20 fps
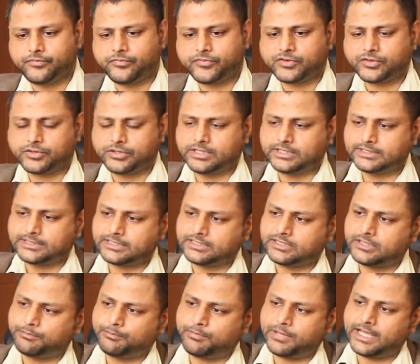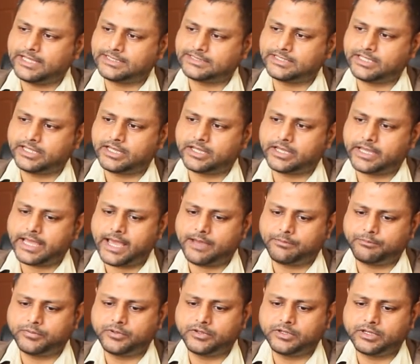So this is the plastic
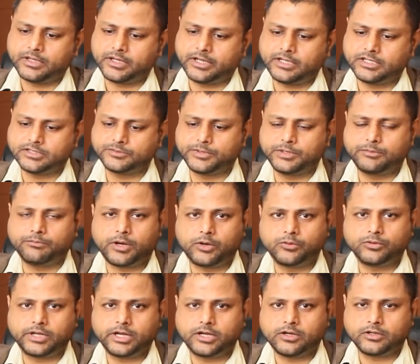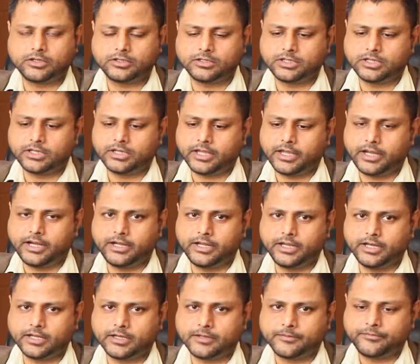cap, it has been mounted on the
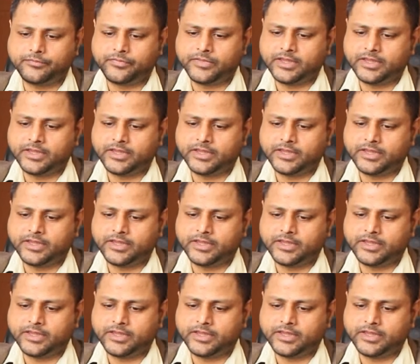antenna,